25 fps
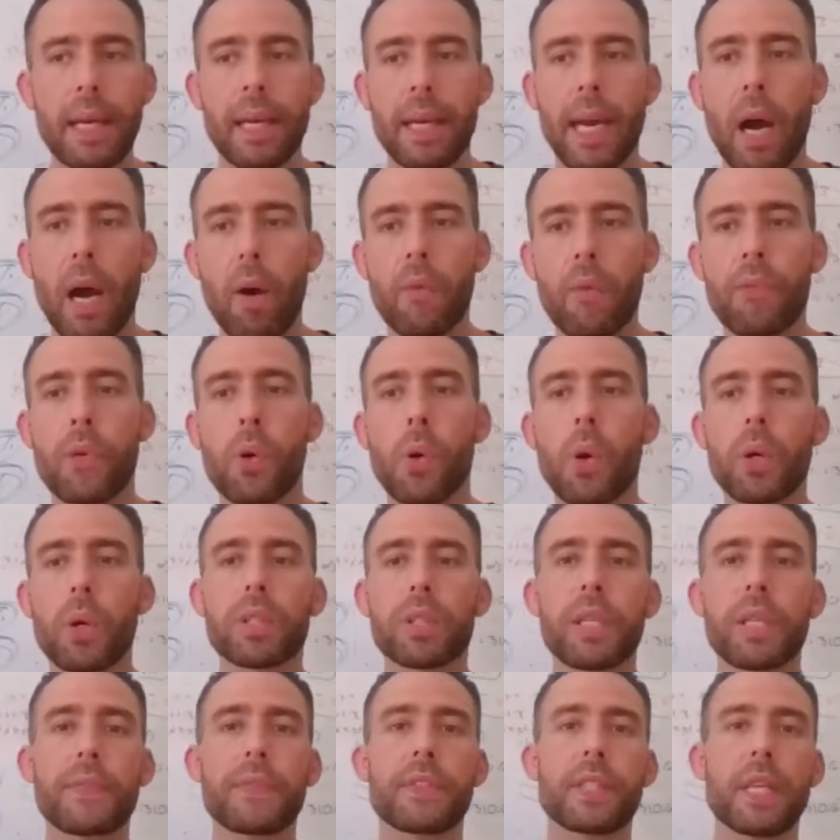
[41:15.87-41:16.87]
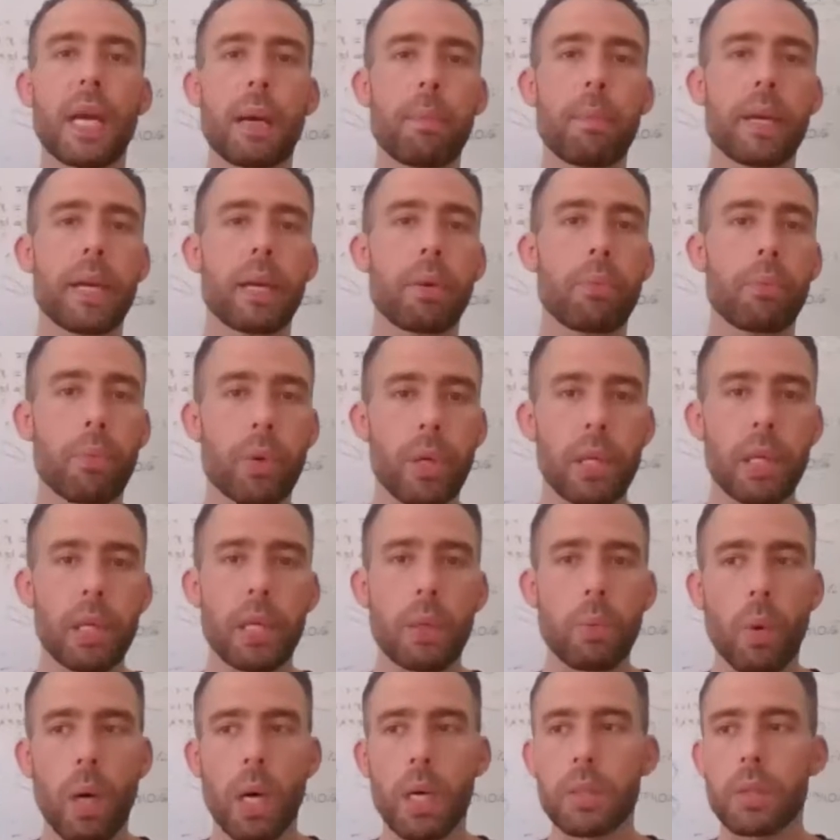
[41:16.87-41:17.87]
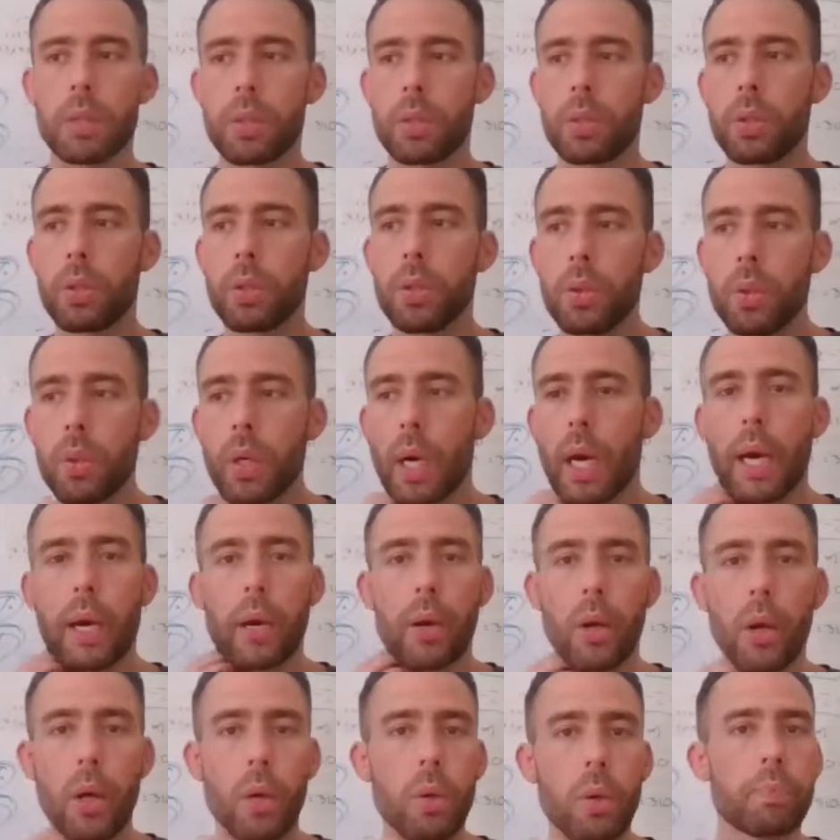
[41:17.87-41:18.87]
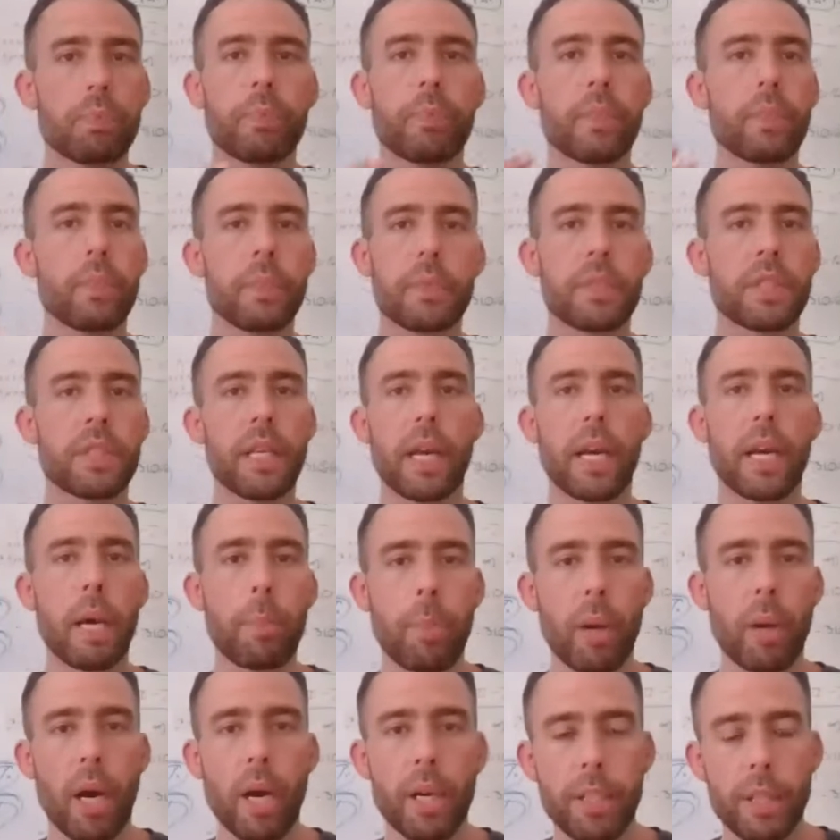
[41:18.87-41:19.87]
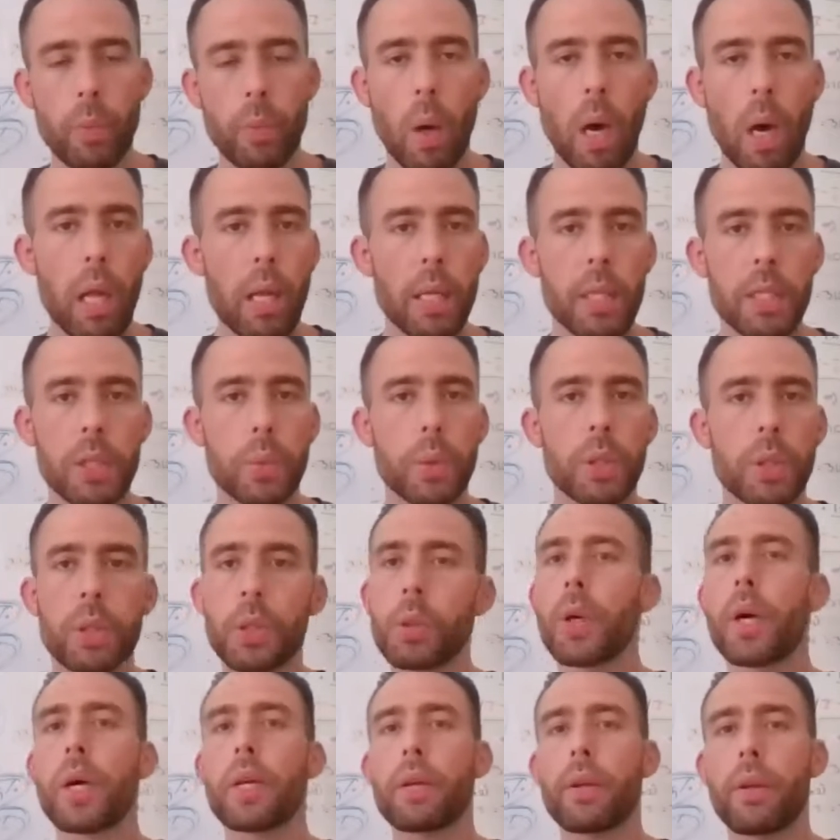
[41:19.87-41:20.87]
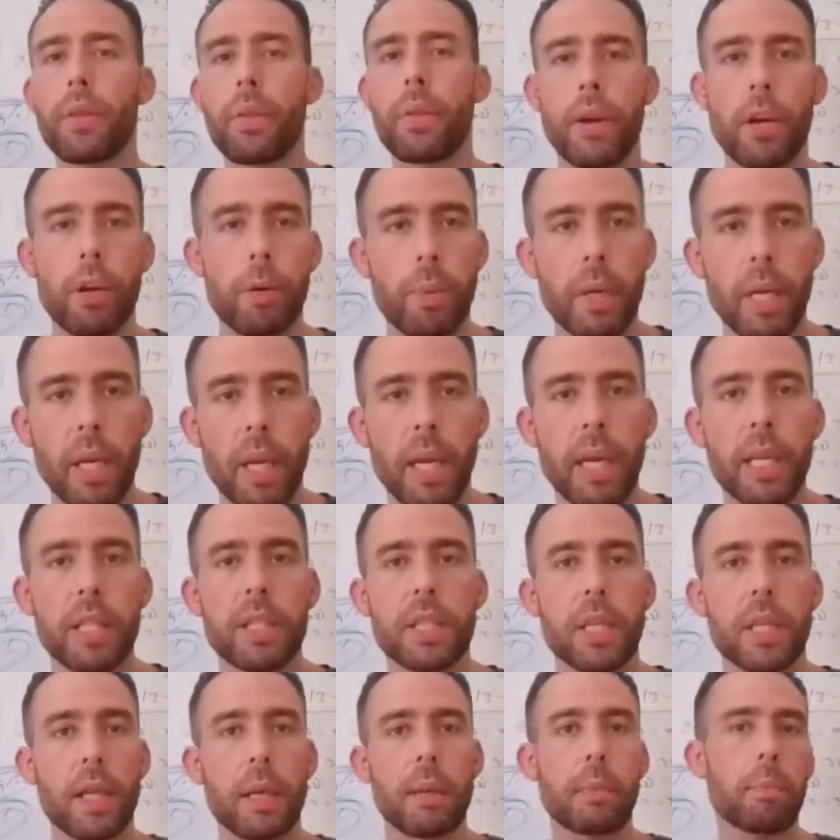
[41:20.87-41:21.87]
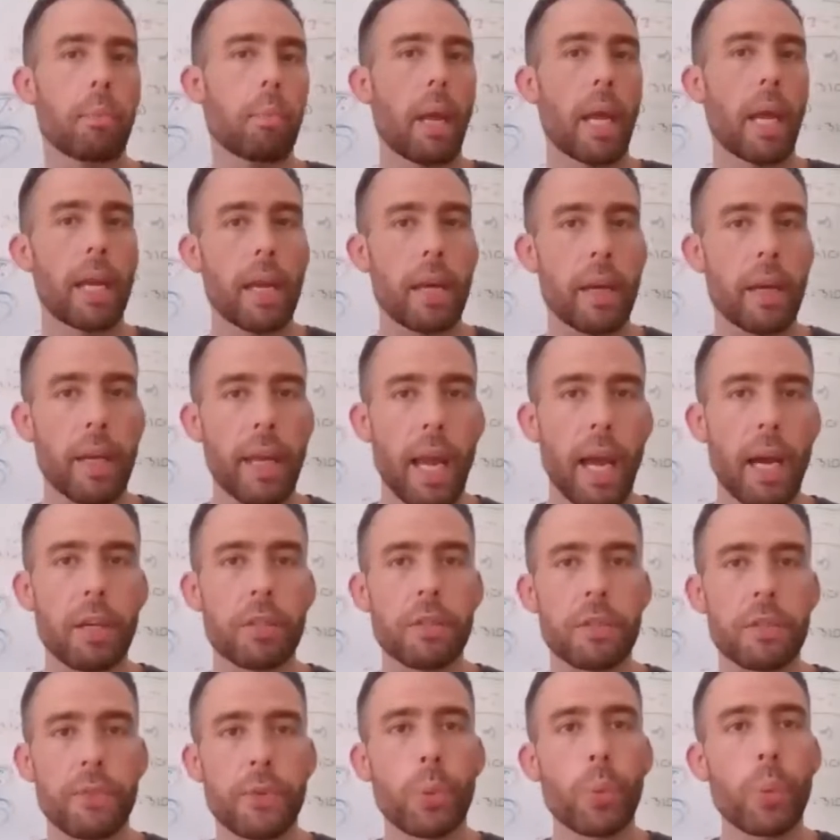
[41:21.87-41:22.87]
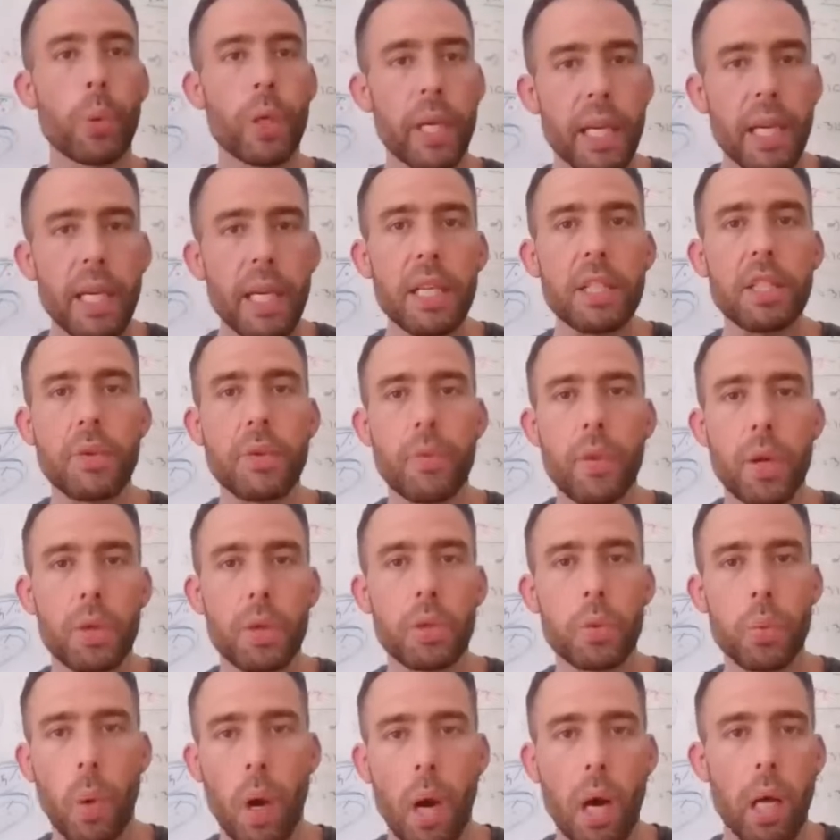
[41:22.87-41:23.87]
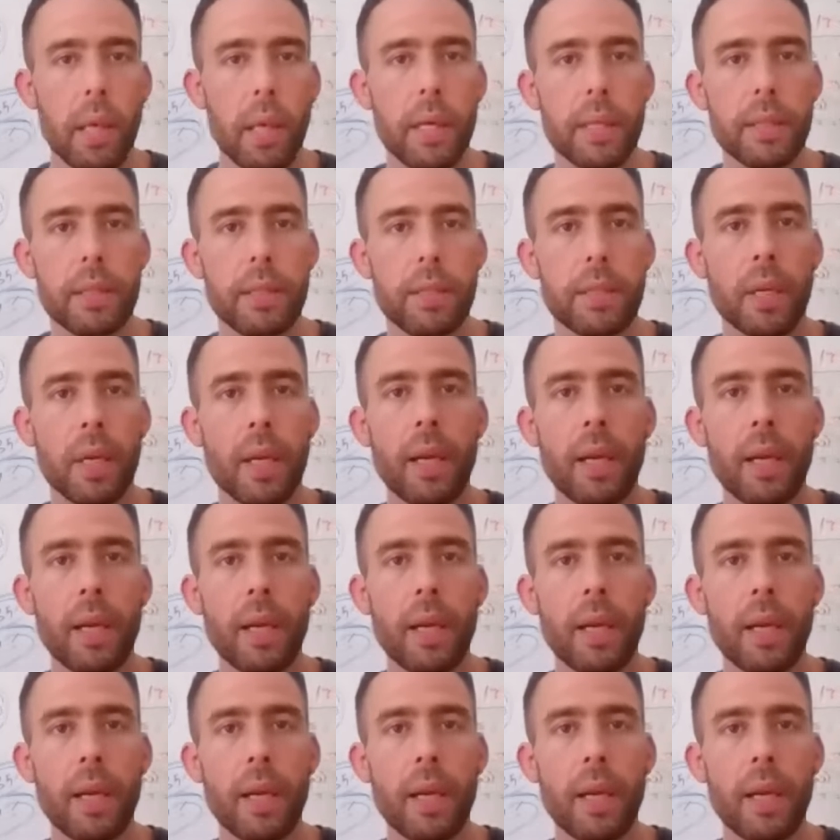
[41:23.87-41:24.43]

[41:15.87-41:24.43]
Now, of course, if somebody really wants to, I don't know, set up 100 wallets with 200 Ethereum in each and then make an account with each of those wallets,